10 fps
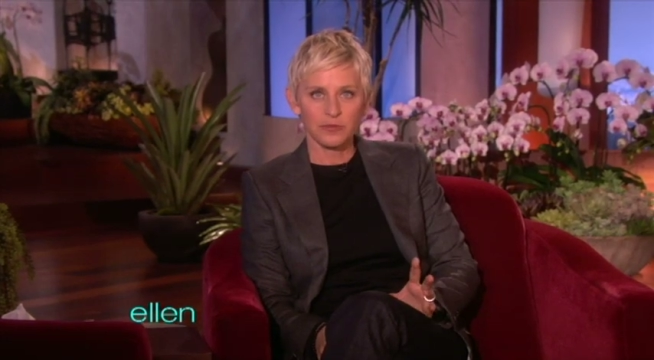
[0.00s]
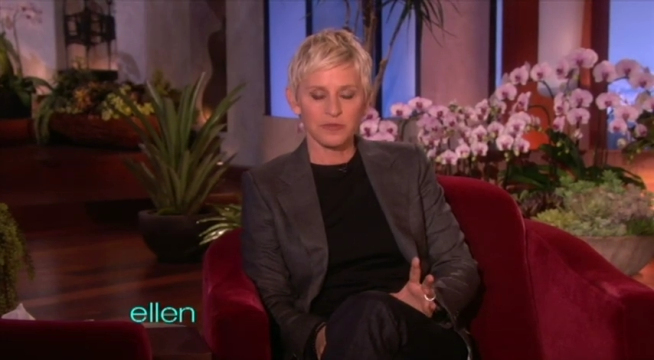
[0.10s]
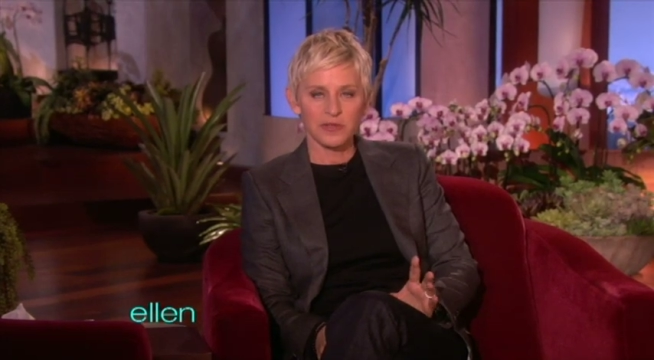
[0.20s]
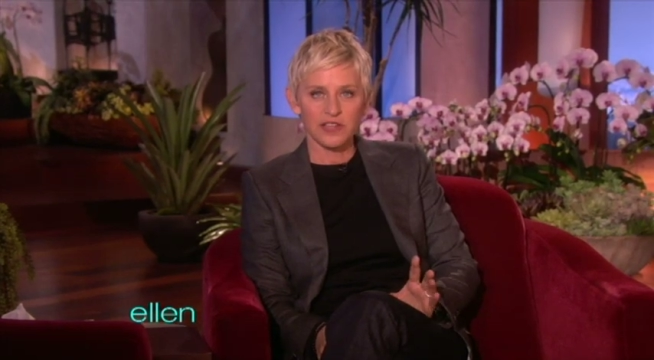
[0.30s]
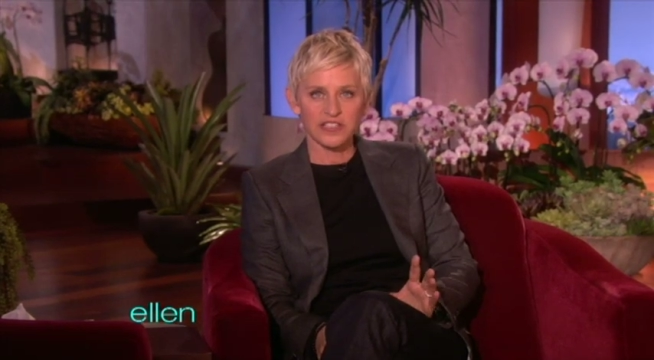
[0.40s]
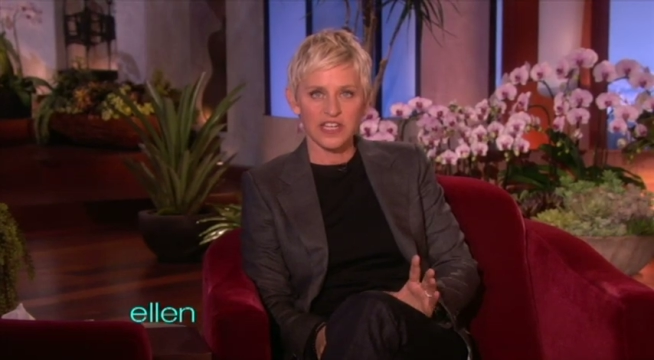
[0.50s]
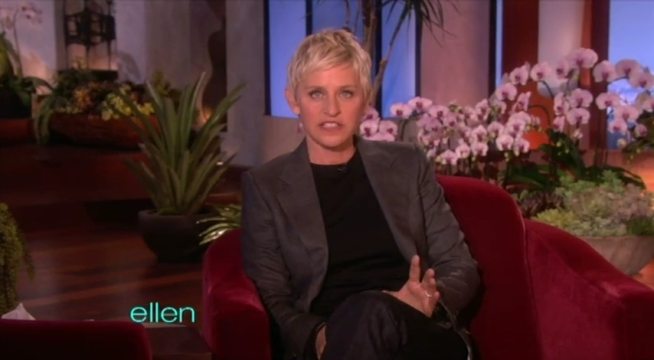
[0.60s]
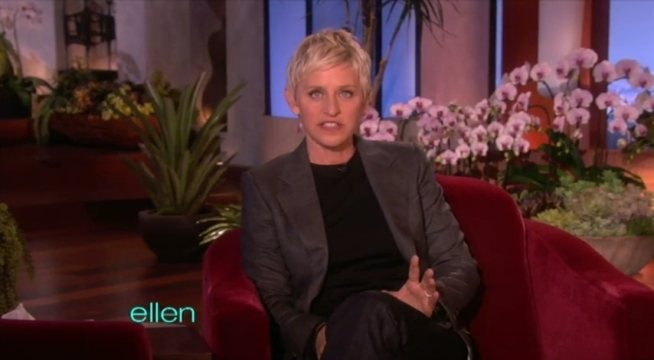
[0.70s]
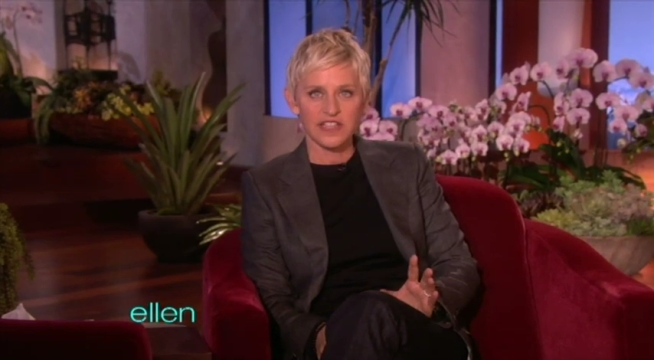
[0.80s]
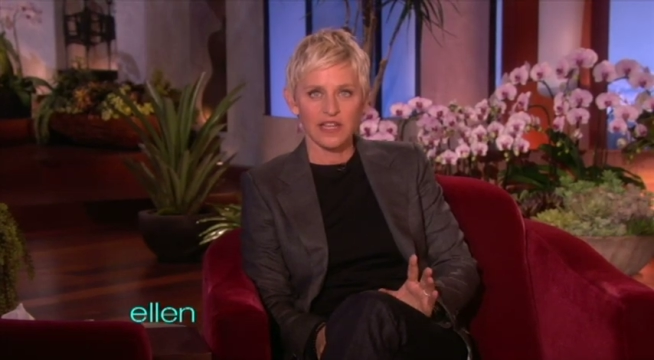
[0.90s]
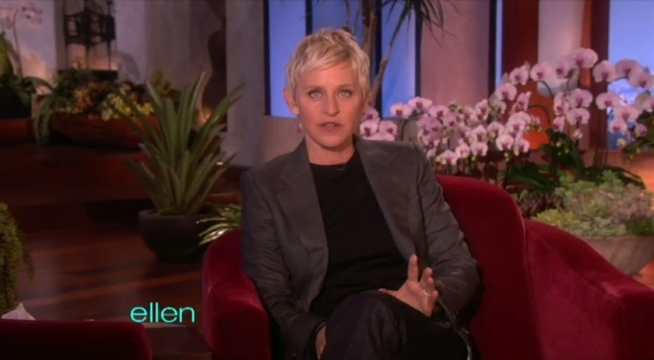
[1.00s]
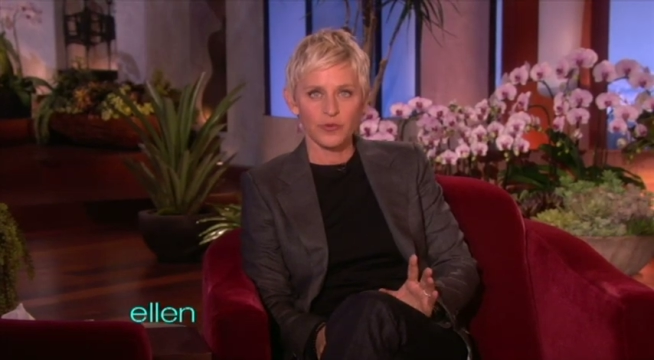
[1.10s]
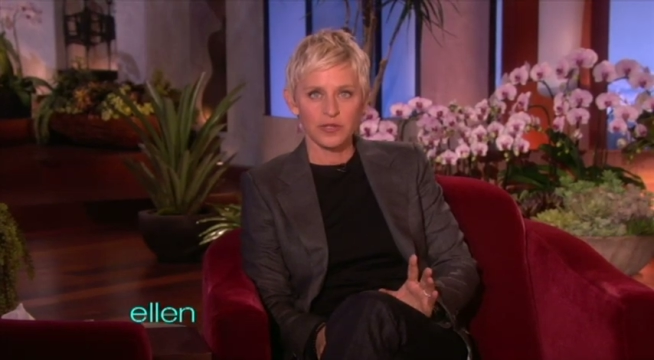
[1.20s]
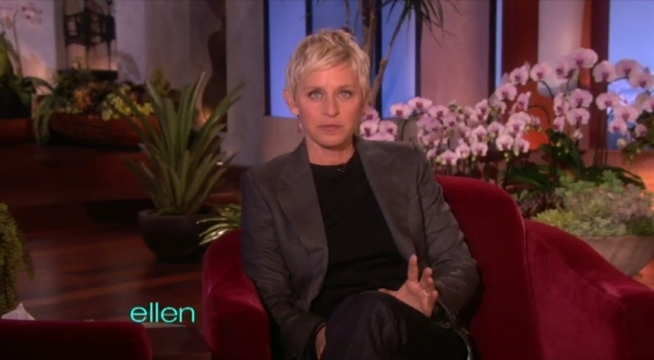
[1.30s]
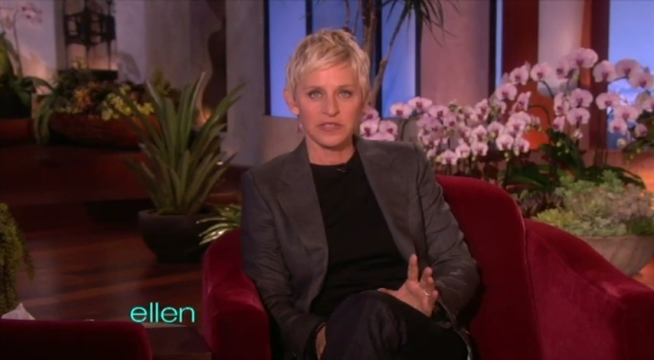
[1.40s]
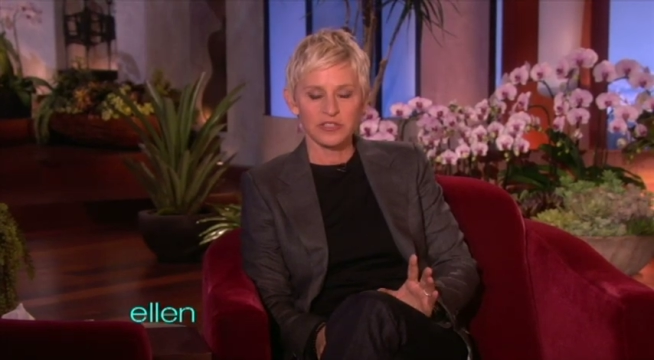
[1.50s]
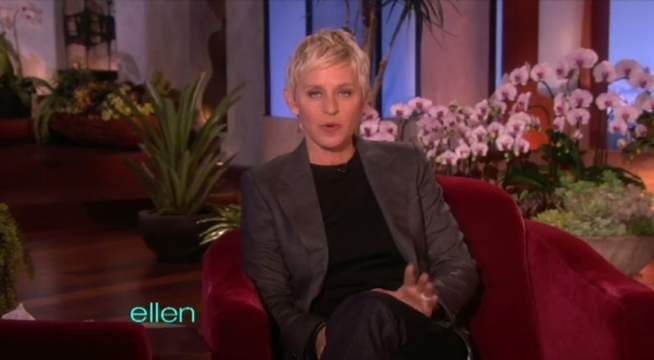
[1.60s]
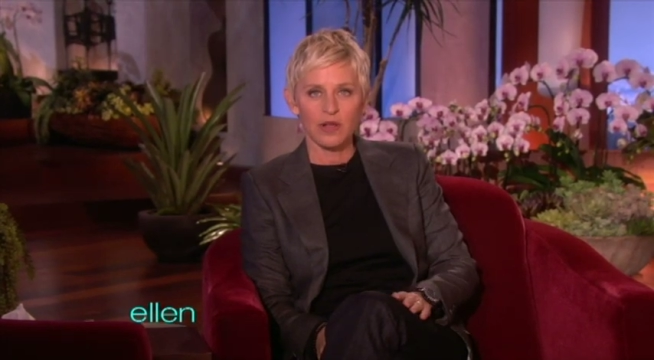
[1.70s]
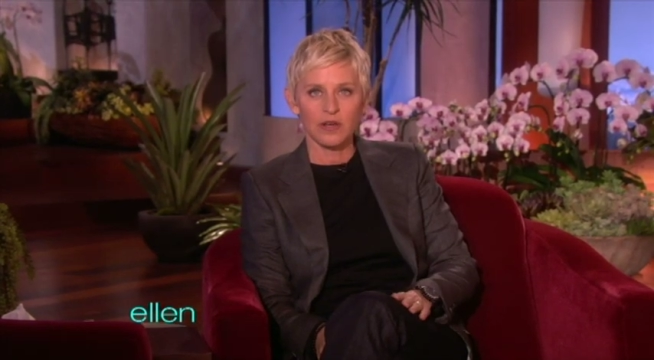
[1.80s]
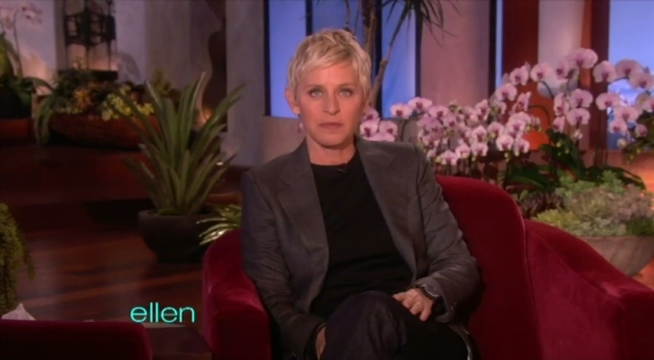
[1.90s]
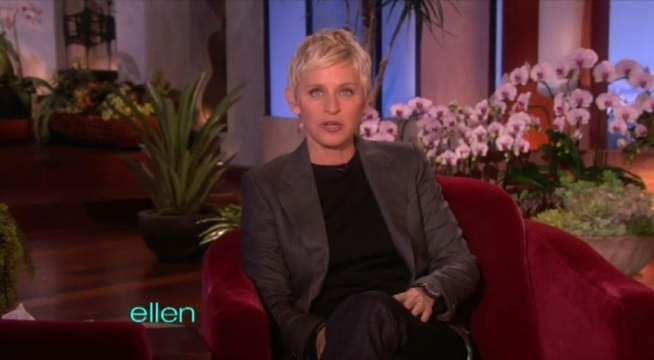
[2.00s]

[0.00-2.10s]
From Los Angeles, California, please welcome